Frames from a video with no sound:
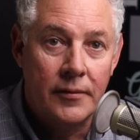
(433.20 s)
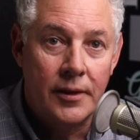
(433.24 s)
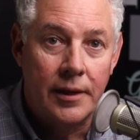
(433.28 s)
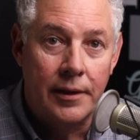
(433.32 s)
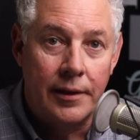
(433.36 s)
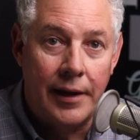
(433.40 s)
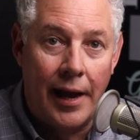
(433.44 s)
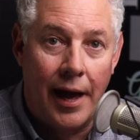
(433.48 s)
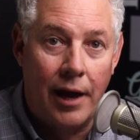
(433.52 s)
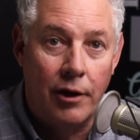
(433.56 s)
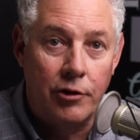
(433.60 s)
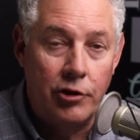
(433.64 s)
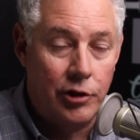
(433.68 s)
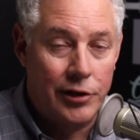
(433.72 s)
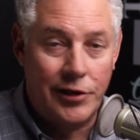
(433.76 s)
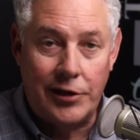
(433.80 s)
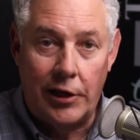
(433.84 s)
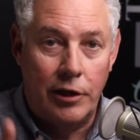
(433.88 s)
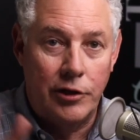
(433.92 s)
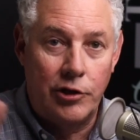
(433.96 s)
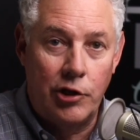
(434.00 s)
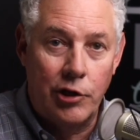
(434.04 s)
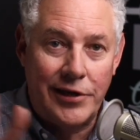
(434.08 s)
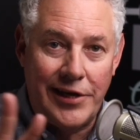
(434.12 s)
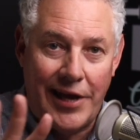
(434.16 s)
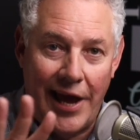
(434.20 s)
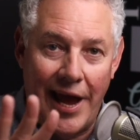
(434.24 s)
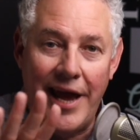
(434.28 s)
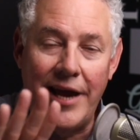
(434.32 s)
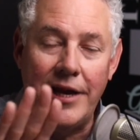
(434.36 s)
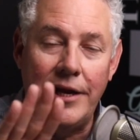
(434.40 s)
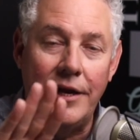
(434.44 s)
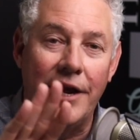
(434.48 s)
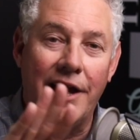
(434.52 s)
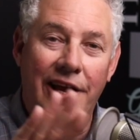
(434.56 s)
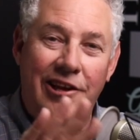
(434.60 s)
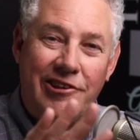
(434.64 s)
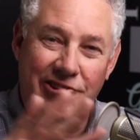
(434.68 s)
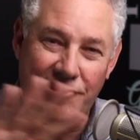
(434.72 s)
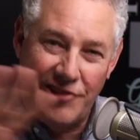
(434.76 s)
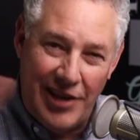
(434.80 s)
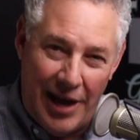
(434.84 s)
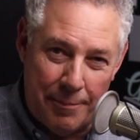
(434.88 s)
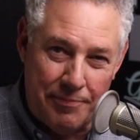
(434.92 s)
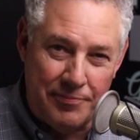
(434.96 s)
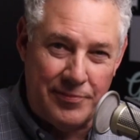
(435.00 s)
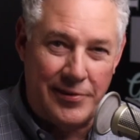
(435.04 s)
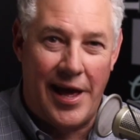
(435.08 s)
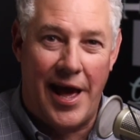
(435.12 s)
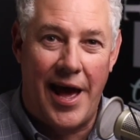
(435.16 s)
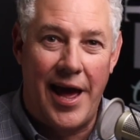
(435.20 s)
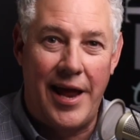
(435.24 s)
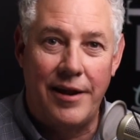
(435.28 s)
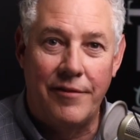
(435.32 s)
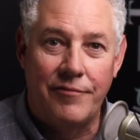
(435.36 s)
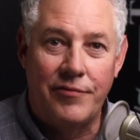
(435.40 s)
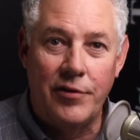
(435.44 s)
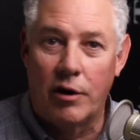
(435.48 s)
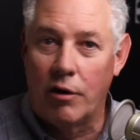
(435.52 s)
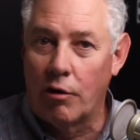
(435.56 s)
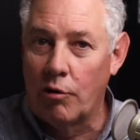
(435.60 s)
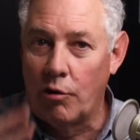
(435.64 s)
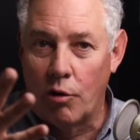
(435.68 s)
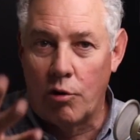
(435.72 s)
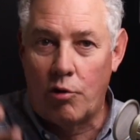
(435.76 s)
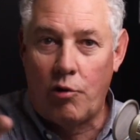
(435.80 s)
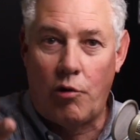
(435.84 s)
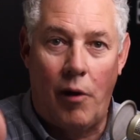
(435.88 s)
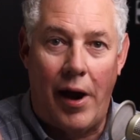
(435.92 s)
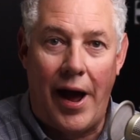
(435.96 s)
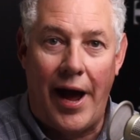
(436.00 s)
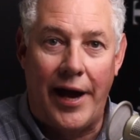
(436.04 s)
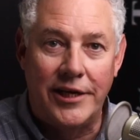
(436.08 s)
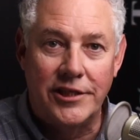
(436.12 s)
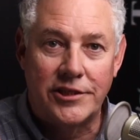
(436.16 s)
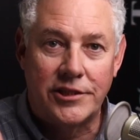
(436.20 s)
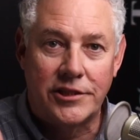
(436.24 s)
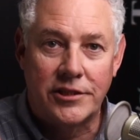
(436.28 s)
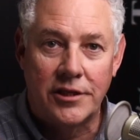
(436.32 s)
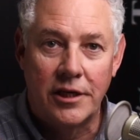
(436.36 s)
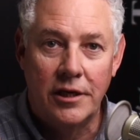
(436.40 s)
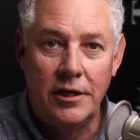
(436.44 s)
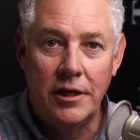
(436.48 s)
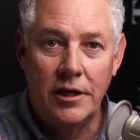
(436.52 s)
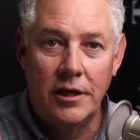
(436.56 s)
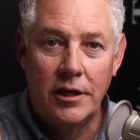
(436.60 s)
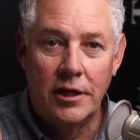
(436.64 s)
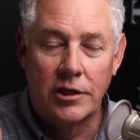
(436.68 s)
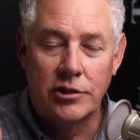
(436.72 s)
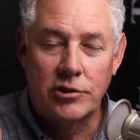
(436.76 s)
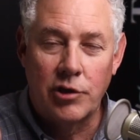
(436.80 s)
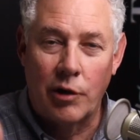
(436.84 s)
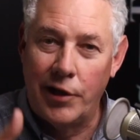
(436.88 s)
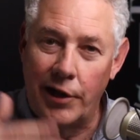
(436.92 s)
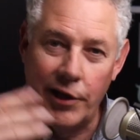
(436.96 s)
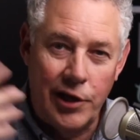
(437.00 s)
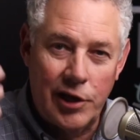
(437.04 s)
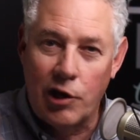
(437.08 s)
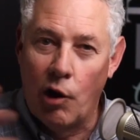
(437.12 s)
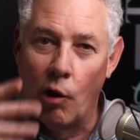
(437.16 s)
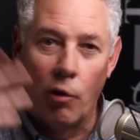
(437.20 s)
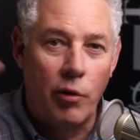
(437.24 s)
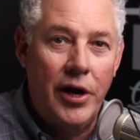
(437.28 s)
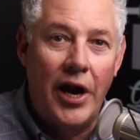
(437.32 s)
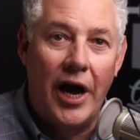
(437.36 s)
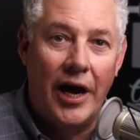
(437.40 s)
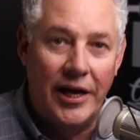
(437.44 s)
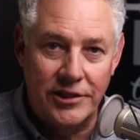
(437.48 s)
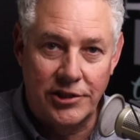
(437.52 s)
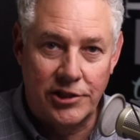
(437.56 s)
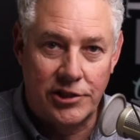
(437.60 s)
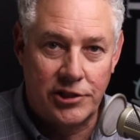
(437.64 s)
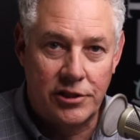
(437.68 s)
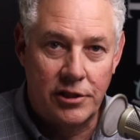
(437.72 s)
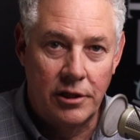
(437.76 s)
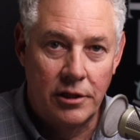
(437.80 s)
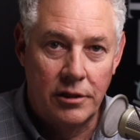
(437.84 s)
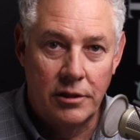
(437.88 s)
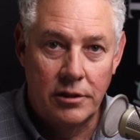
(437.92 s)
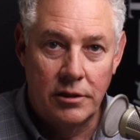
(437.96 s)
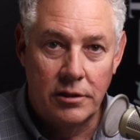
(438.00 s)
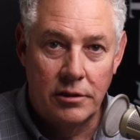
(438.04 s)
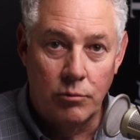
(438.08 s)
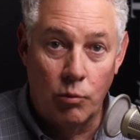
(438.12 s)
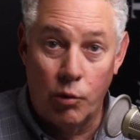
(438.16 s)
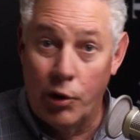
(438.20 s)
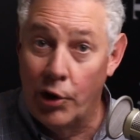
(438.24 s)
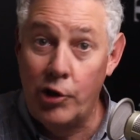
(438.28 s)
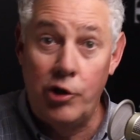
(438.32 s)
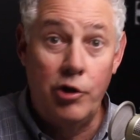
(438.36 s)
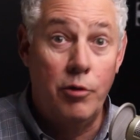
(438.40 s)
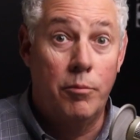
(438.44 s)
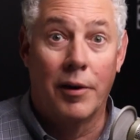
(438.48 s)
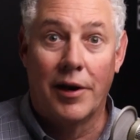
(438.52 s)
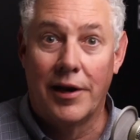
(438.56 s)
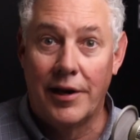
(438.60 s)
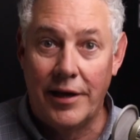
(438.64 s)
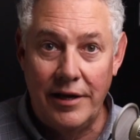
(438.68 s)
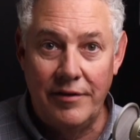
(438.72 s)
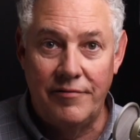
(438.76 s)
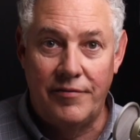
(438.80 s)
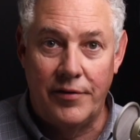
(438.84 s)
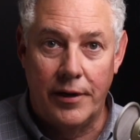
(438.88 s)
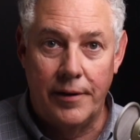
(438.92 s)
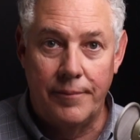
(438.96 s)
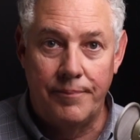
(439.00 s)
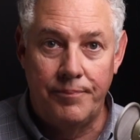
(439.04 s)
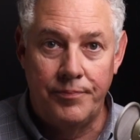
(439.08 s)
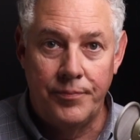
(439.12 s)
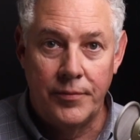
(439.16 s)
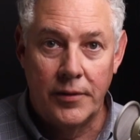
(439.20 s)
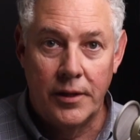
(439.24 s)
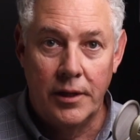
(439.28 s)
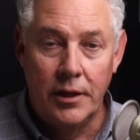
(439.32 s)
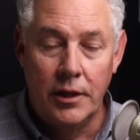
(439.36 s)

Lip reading: Now, you can't accept that if you don't know Christ. So then you go nuts. What do you believe in?